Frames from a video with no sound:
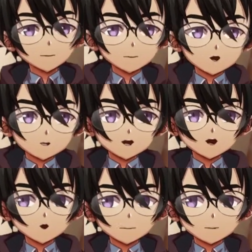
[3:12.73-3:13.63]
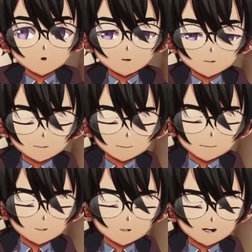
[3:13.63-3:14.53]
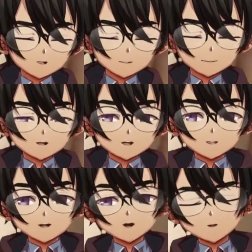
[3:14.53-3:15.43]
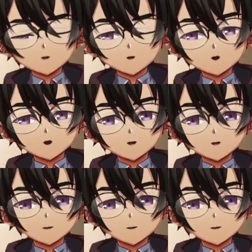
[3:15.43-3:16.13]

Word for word: It's got a bit of a chew. I don't taste any